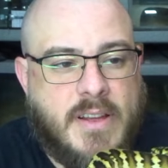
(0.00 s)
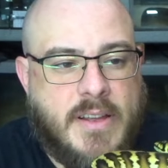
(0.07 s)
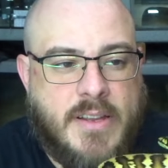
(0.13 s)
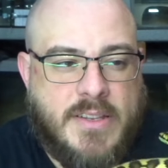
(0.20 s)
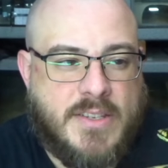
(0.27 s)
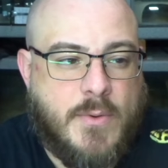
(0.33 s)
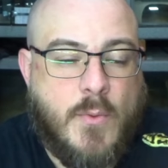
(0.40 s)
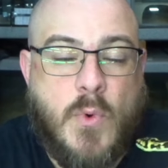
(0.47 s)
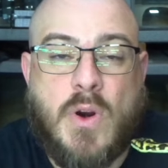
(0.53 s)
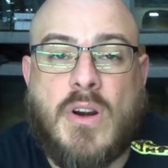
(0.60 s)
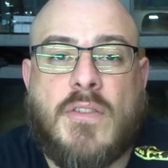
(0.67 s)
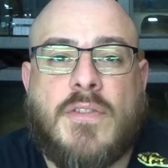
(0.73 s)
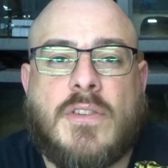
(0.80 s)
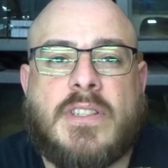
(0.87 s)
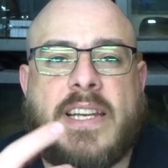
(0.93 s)
is a
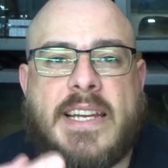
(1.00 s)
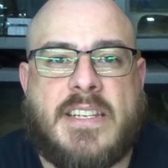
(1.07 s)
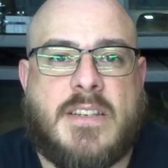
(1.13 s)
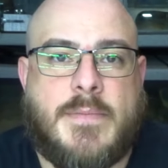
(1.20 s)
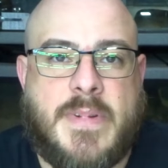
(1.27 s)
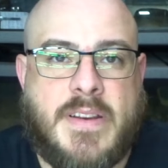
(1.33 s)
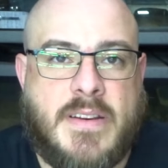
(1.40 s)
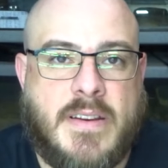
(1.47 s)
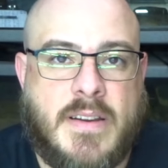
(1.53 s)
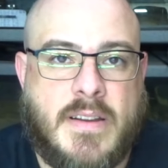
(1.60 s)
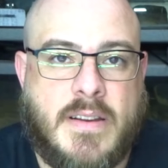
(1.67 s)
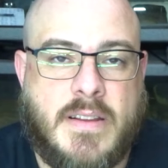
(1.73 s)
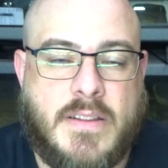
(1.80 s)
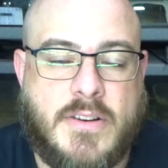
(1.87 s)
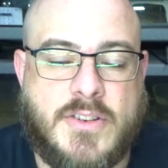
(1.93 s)
wonderful testament.
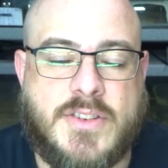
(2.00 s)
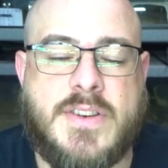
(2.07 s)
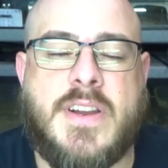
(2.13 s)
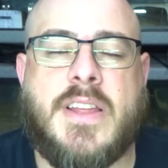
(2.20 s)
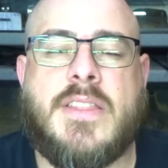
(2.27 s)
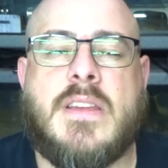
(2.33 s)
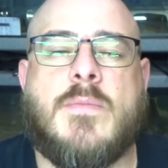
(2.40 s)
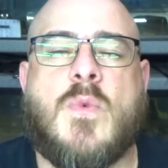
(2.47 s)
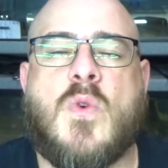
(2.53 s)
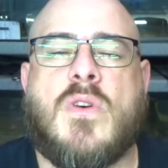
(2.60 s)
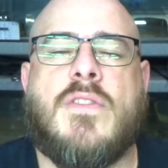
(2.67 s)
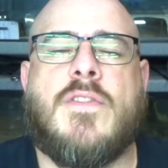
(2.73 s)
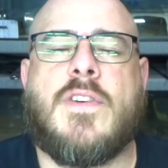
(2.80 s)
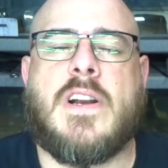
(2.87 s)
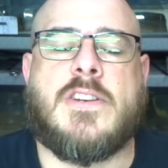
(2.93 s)
There's nothing more
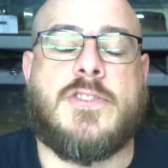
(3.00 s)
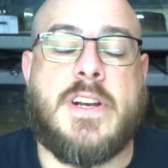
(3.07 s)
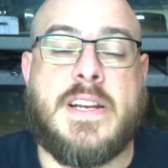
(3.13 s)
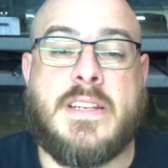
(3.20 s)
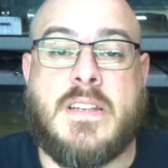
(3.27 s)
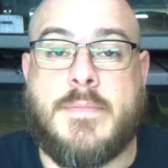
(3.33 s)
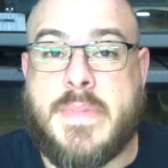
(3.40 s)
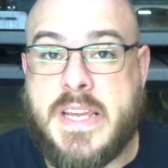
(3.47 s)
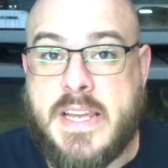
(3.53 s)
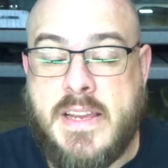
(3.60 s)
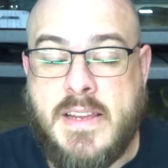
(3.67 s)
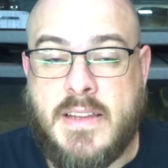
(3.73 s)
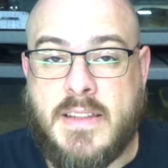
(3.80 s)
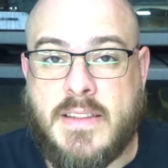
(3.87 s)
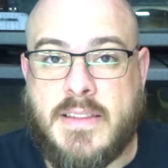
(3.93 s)
frustrating to me
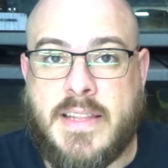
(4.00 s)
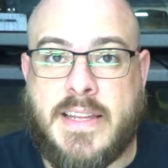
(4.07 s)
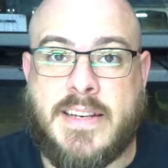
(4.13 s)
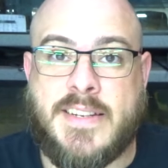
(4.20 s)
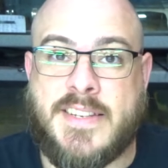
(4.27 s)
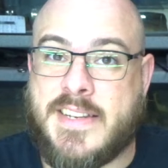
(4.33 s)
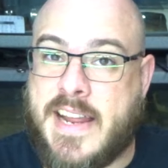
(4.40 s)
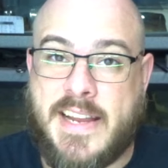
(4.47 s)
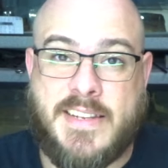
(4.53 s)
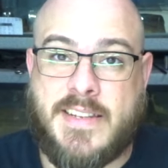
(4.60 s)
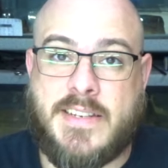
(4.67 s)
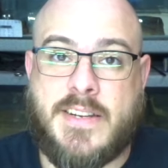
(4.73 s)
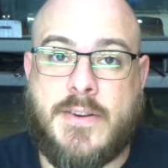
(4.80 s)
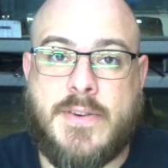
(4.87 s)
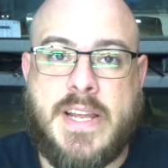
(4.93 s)
than snakes
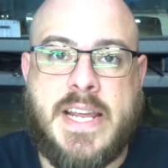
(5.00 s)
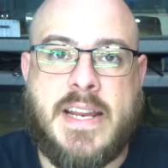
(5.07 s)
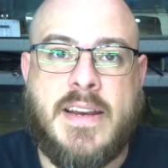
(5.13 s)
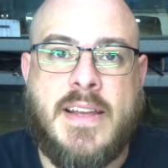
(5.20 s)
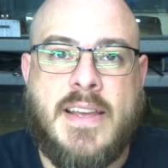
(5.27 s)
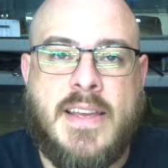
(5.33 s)
that don't eat.